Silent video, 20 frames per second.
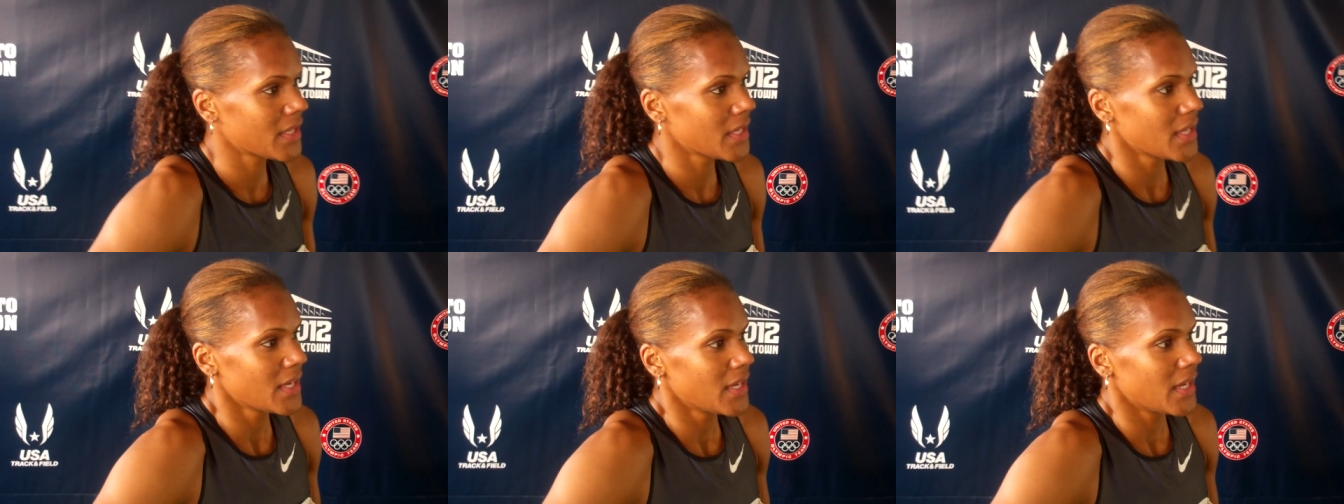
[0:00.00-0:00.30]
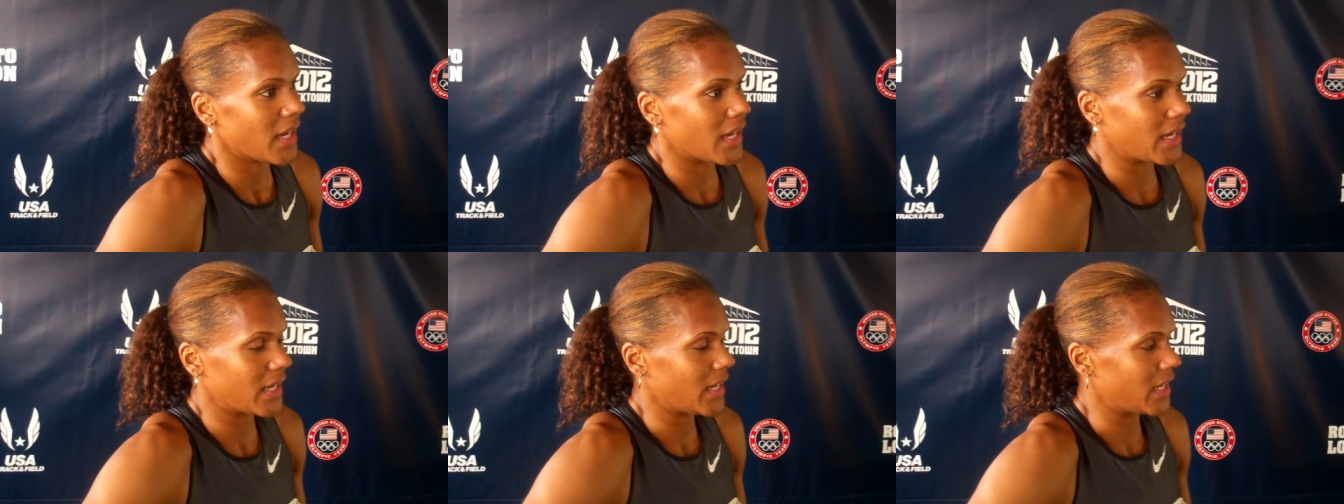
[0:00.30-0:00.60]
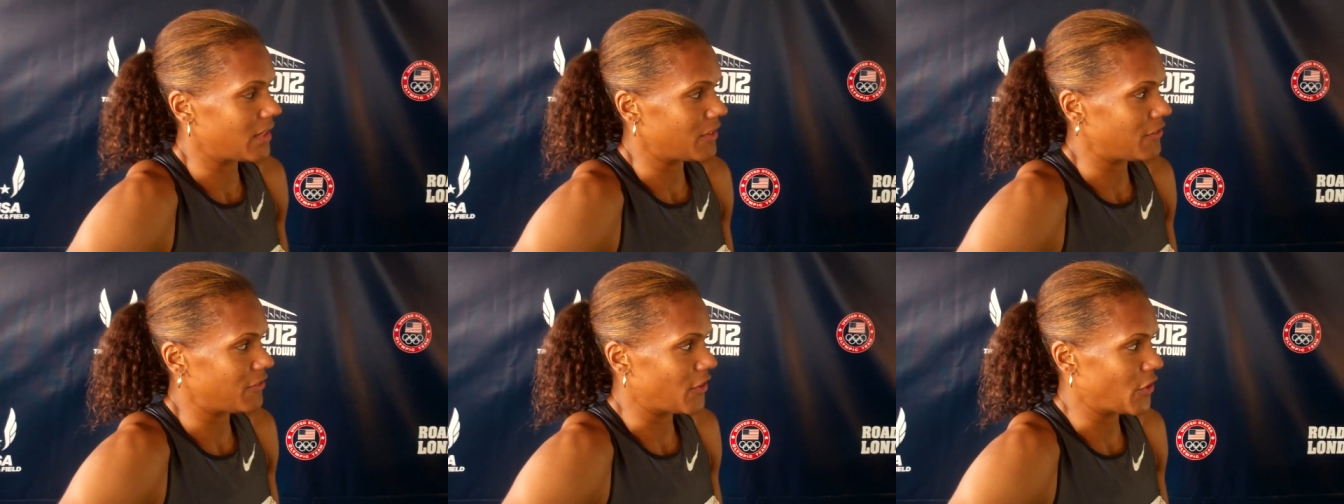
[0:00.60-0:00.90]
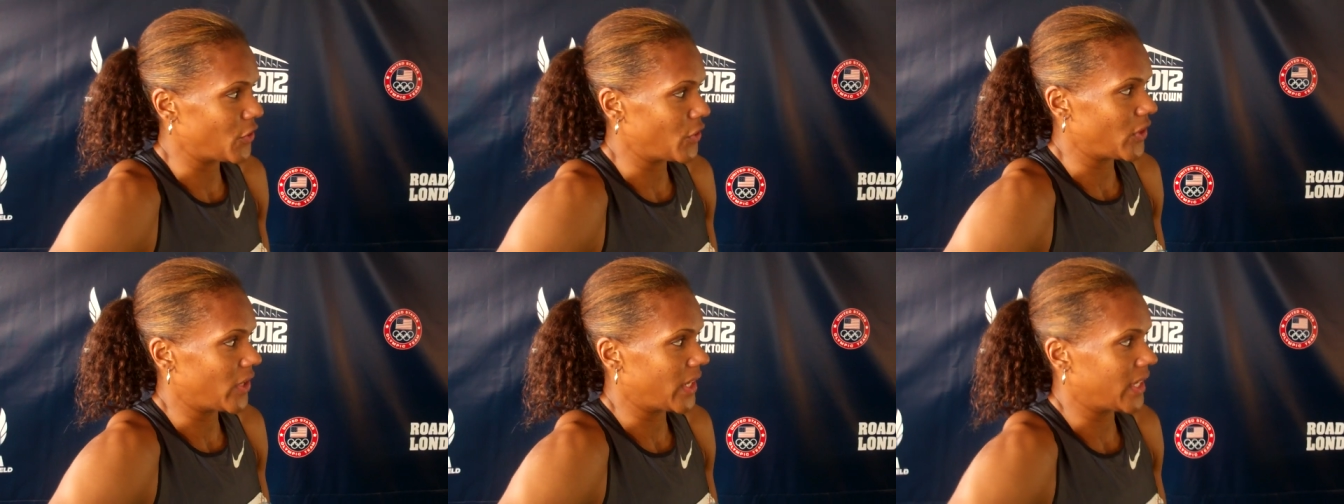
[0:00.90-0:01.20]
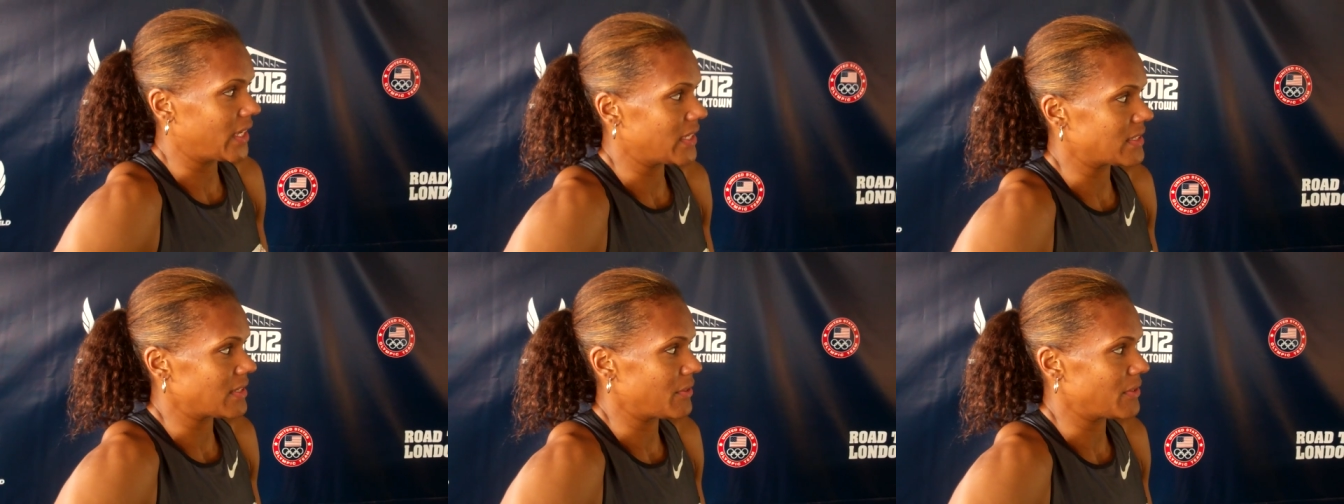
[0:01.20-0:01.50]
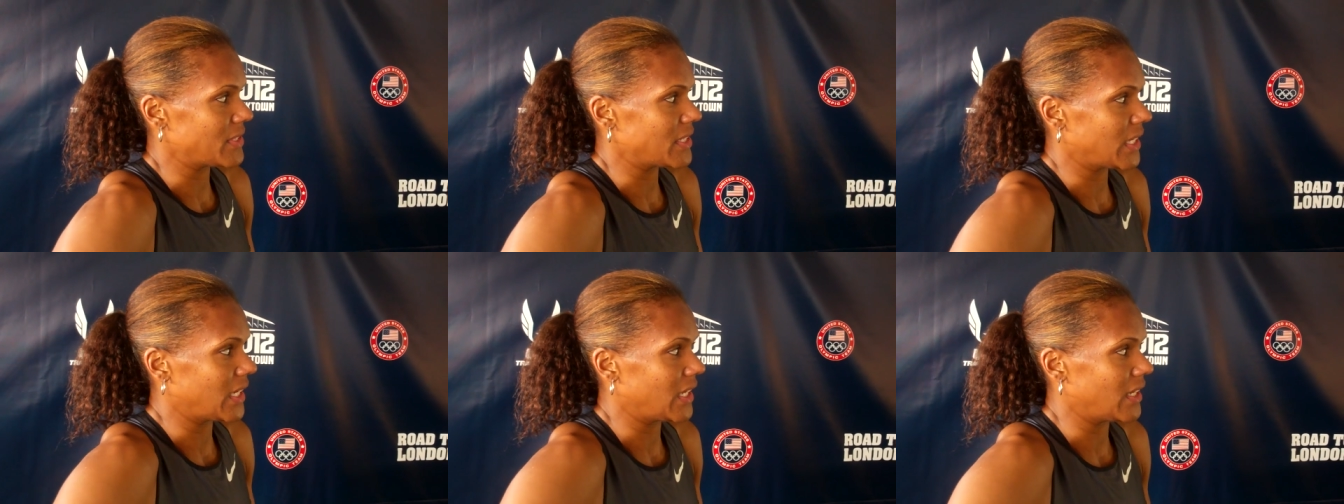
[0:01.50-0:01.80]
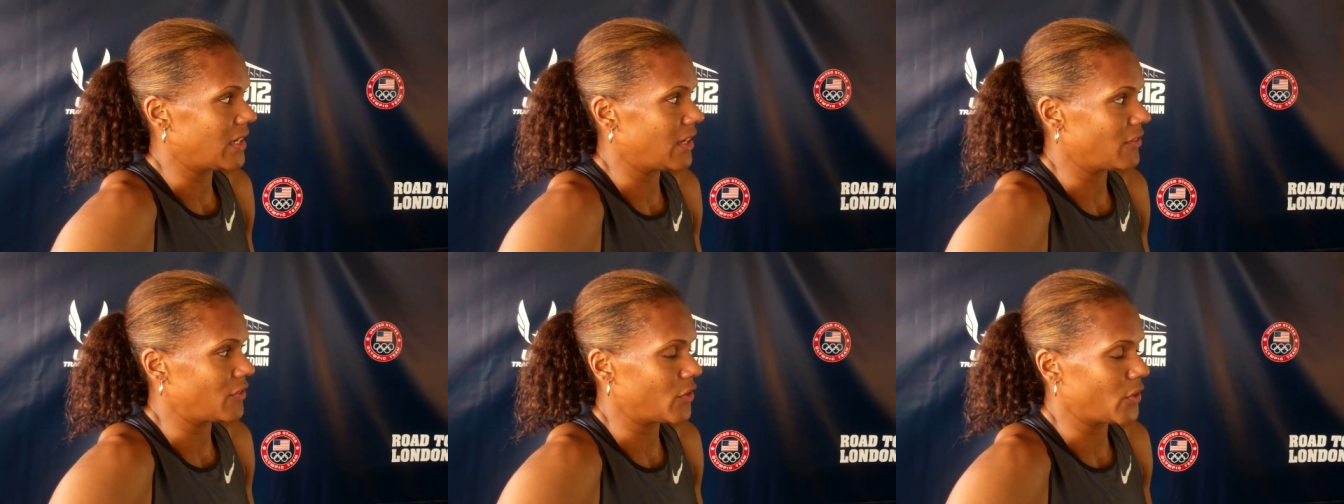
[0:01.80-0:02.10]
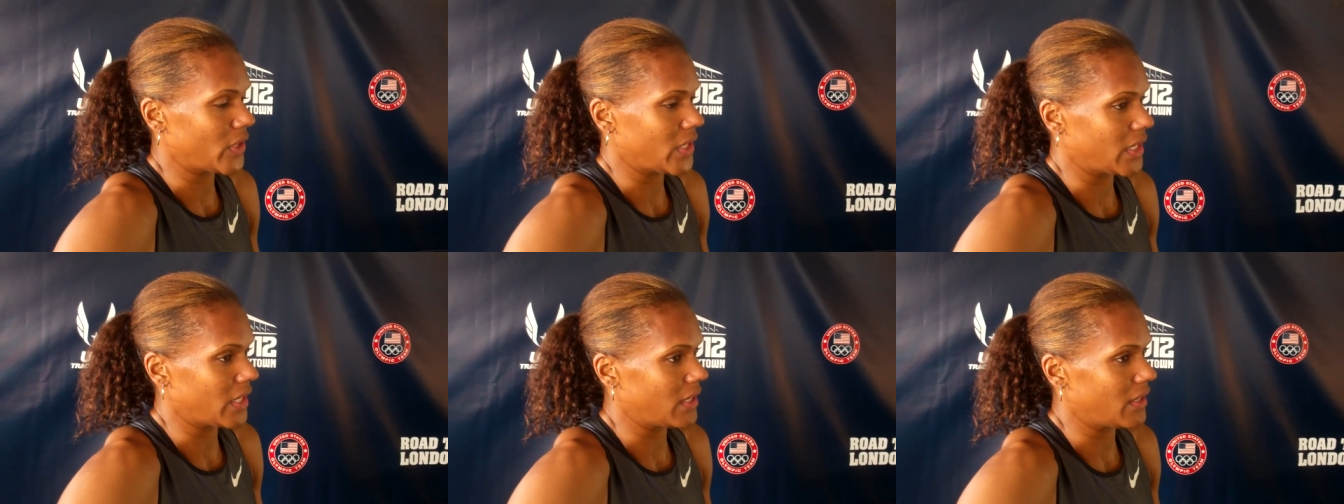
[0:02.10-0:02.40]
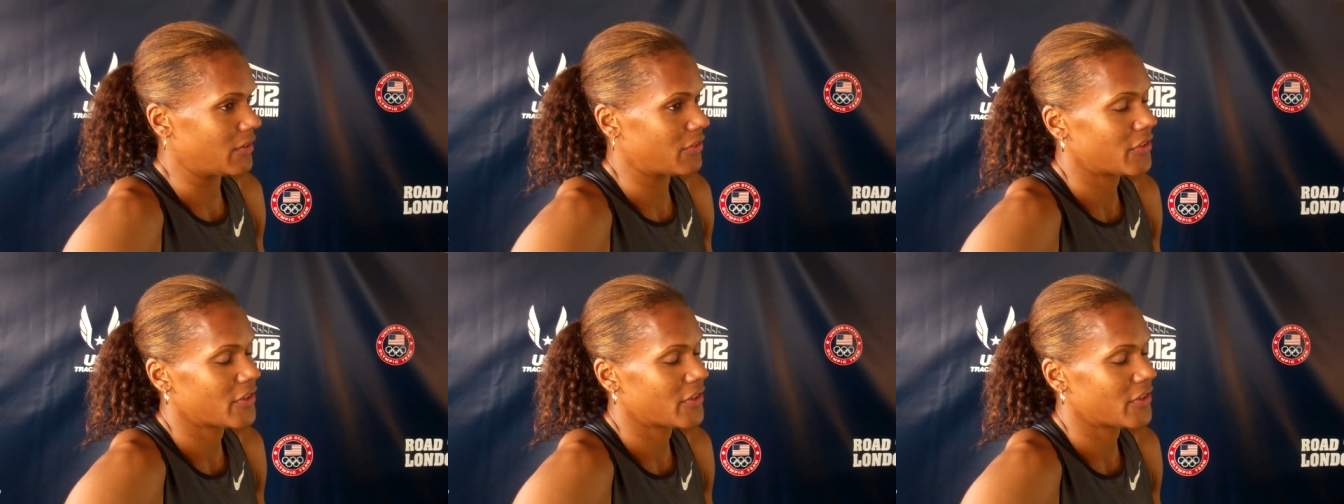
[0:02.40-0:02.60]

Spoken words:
I kind of floated, I guess I was getting off the cliff.